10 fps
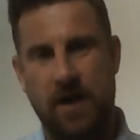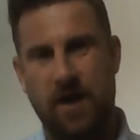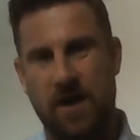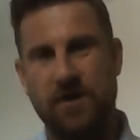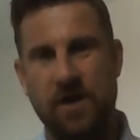
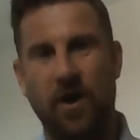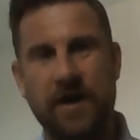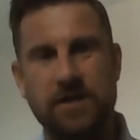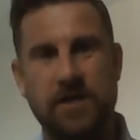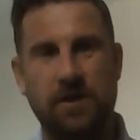under
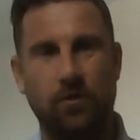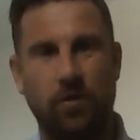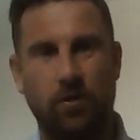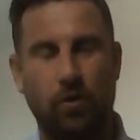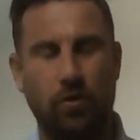19
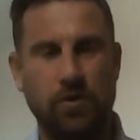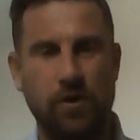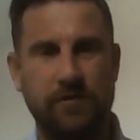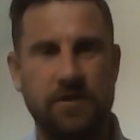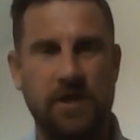or
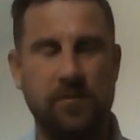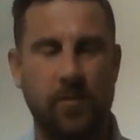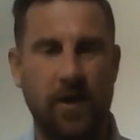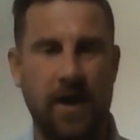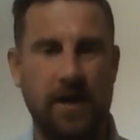youth team
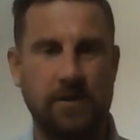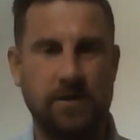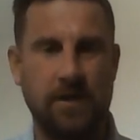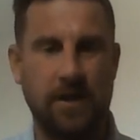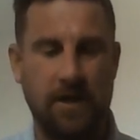
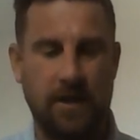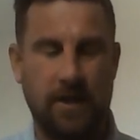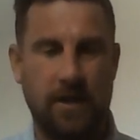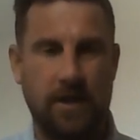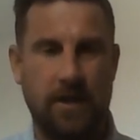players,
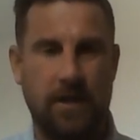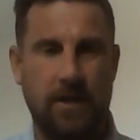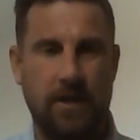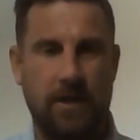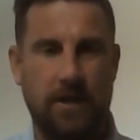
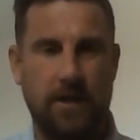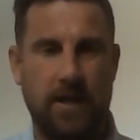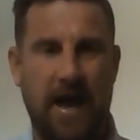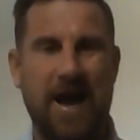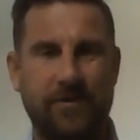
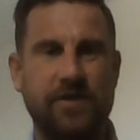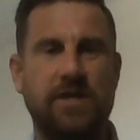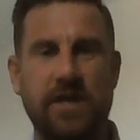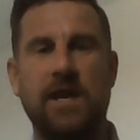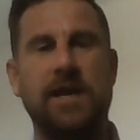how does
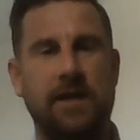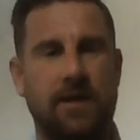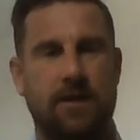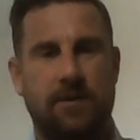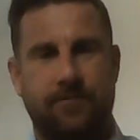it link
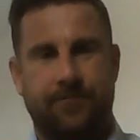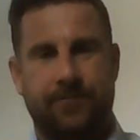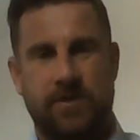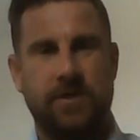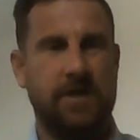
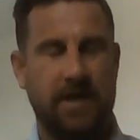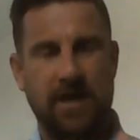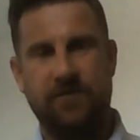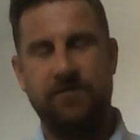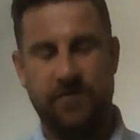to the
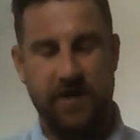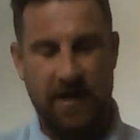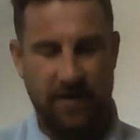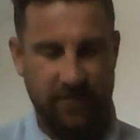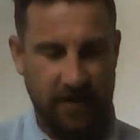
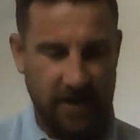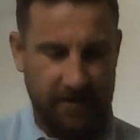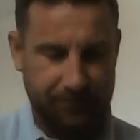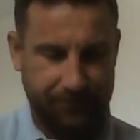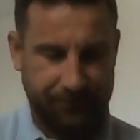11v11
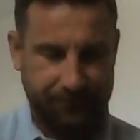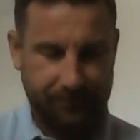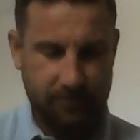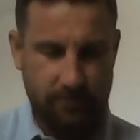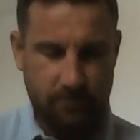game?
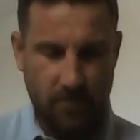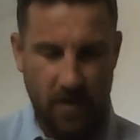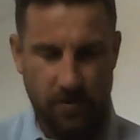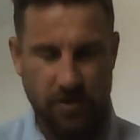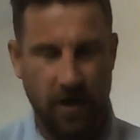
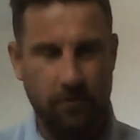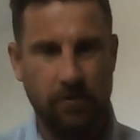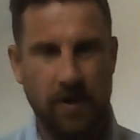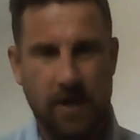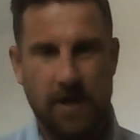So
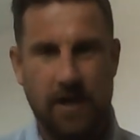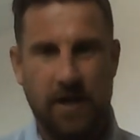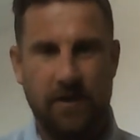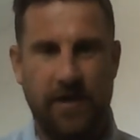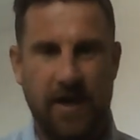
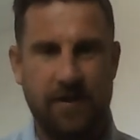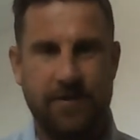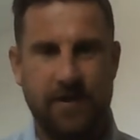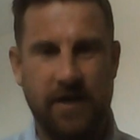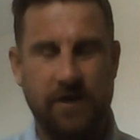they're
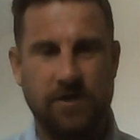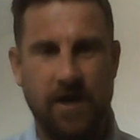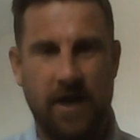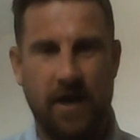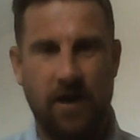things
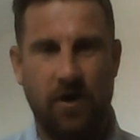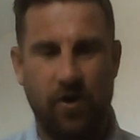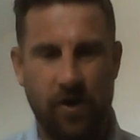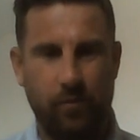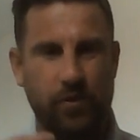that
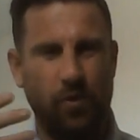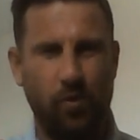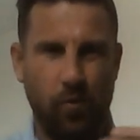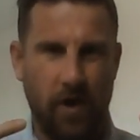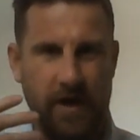I would
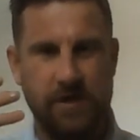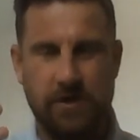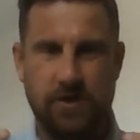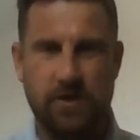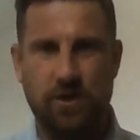
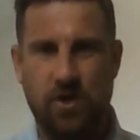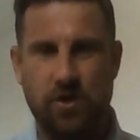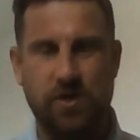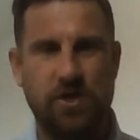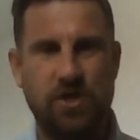always
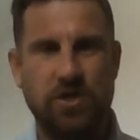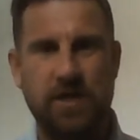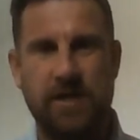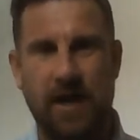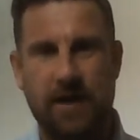
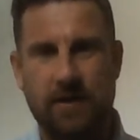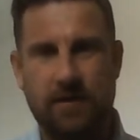consider